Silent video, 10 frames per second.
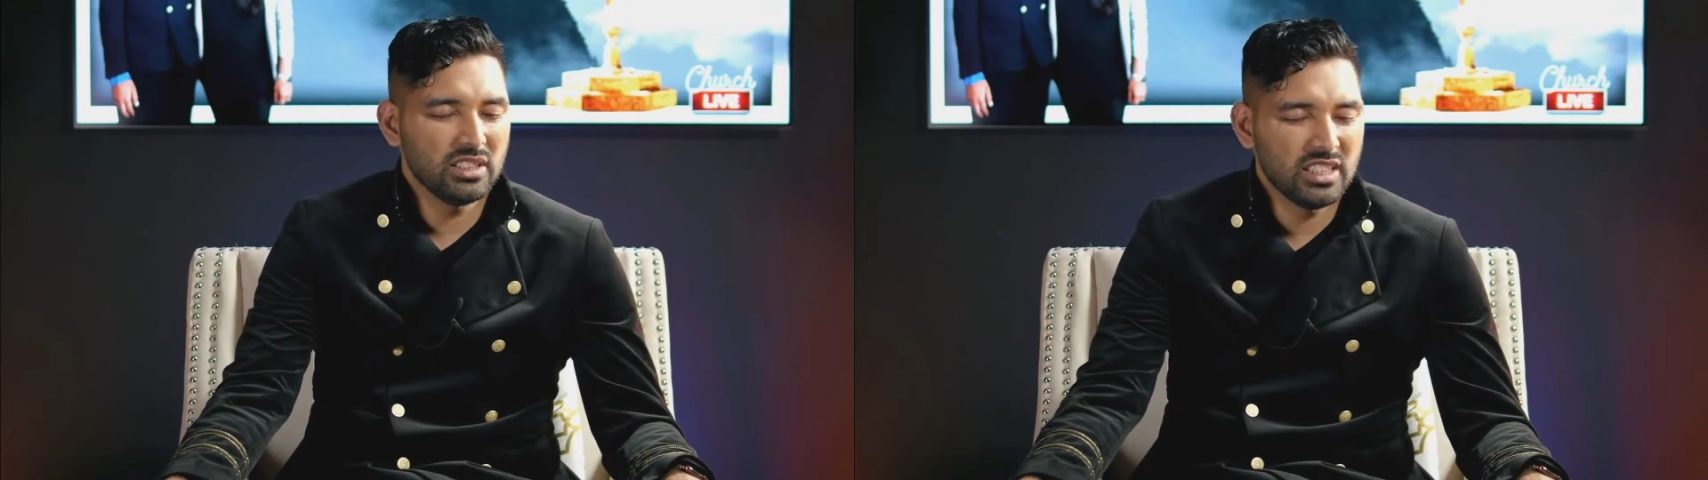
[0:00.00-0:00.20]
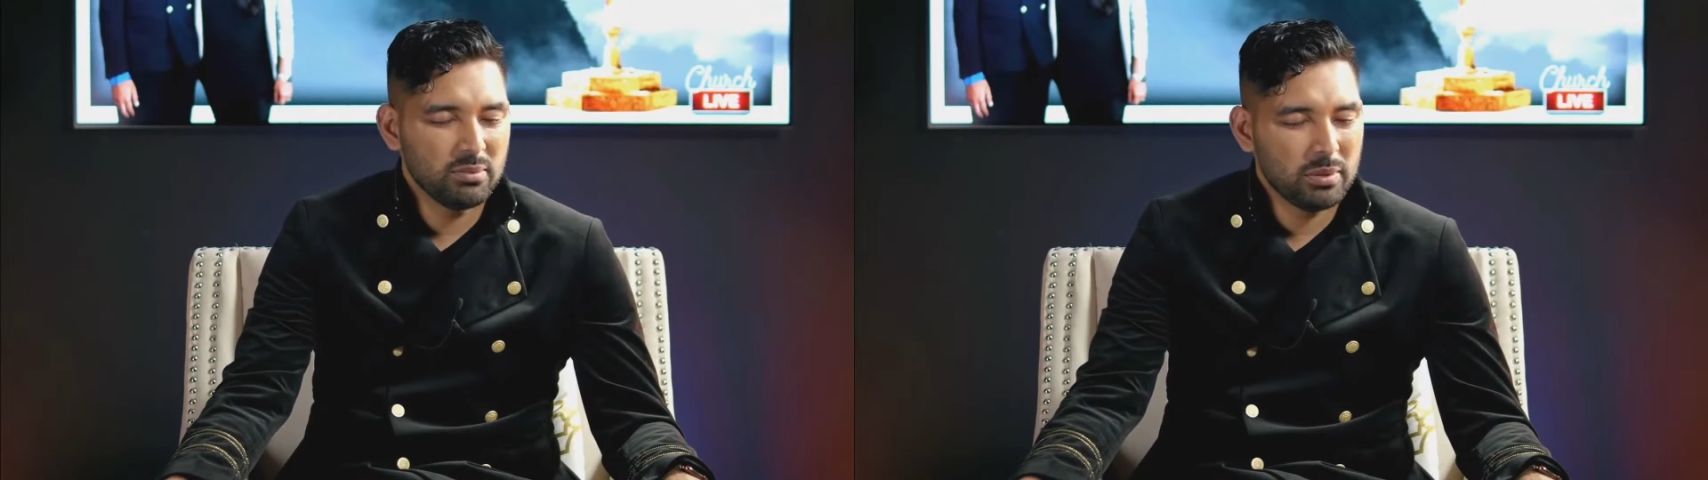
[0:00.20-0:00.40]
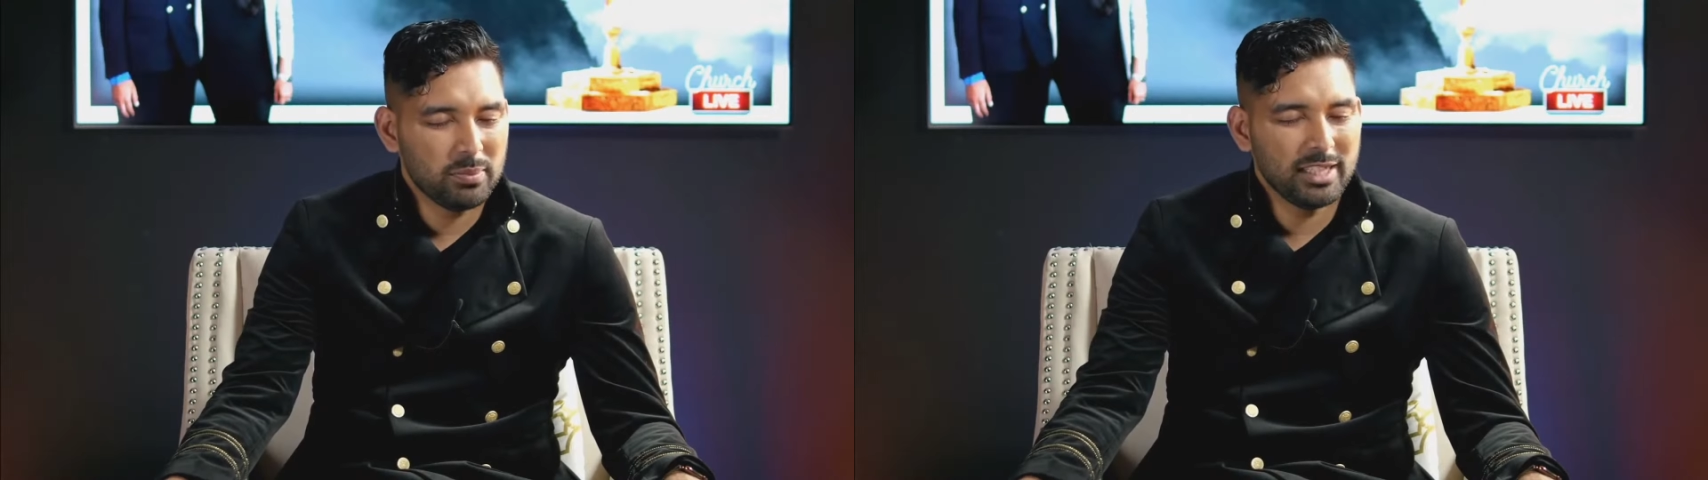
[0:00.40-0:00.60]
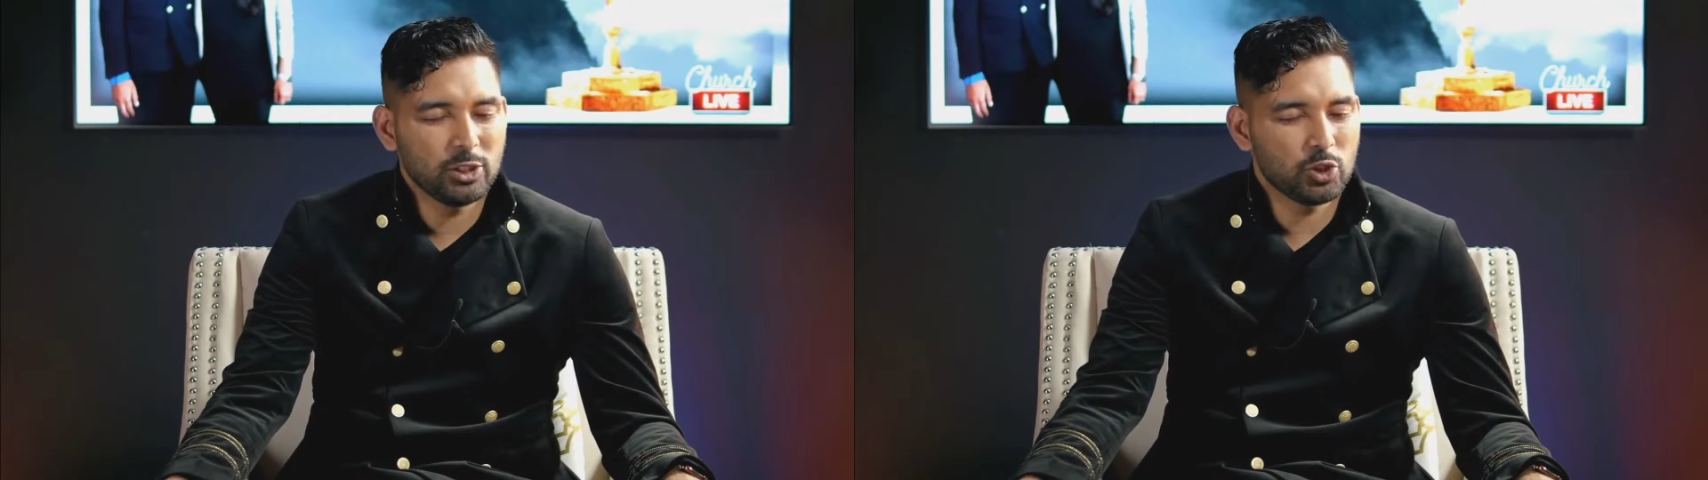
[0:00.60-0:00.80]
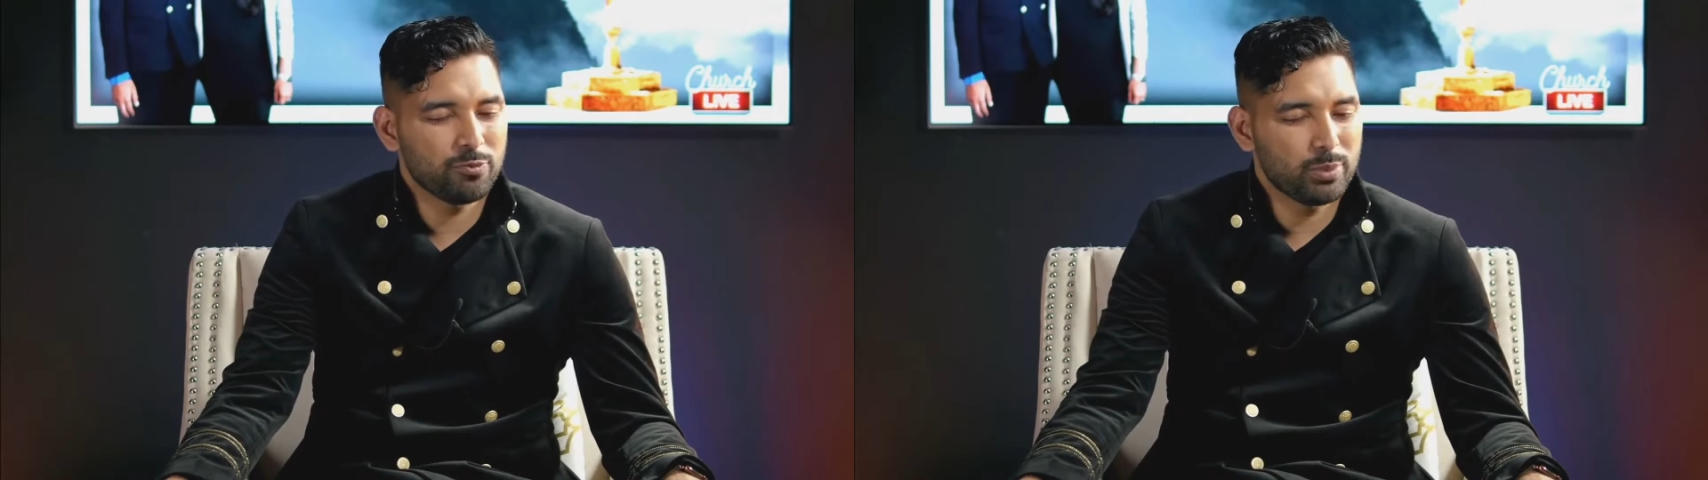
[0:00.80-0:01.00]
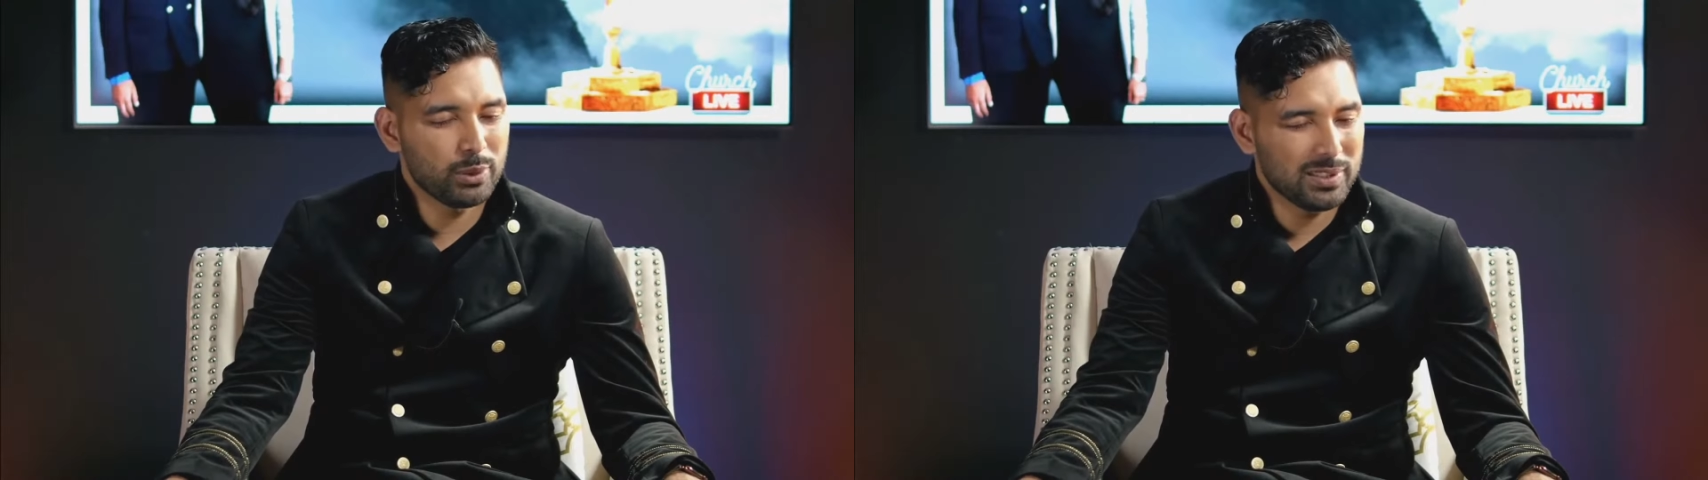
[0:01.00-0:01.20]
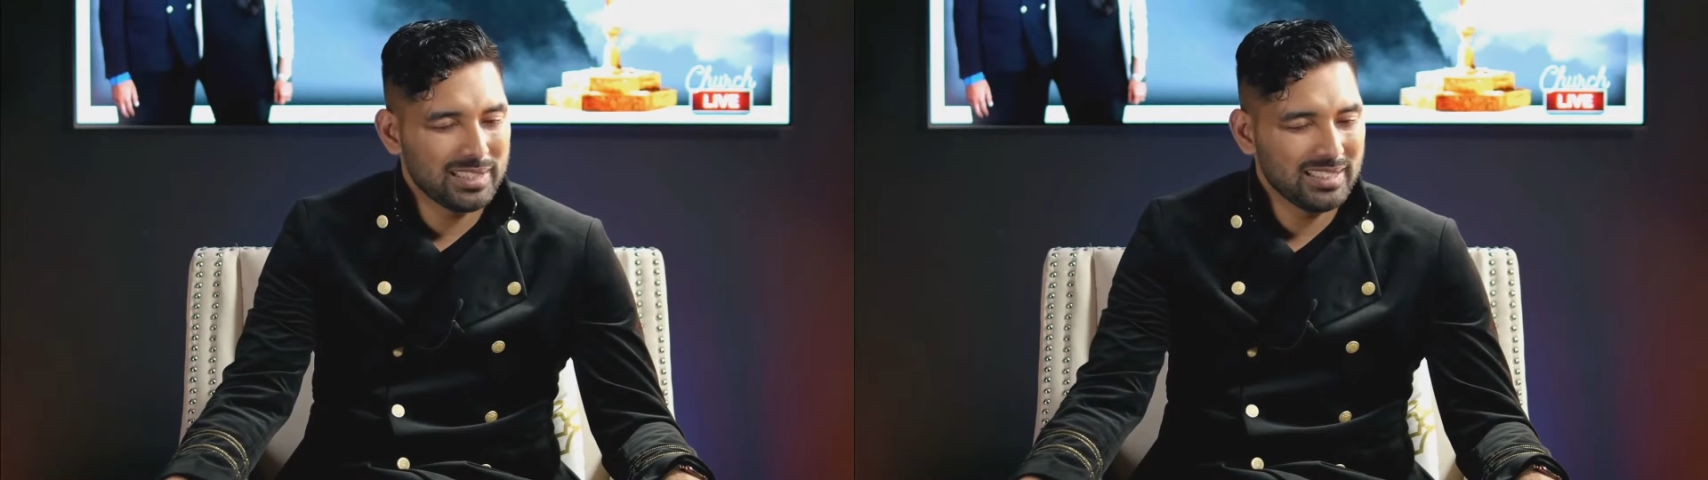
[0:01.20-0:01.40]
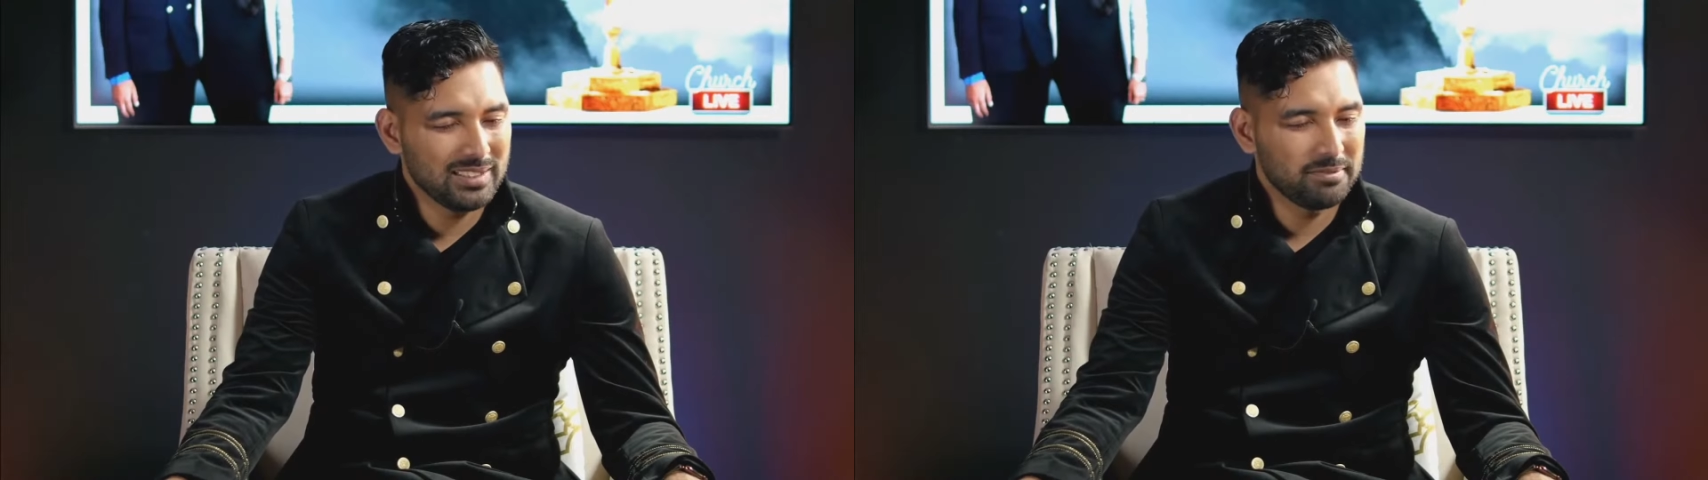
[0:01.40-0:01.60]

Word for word: deeper place of purity,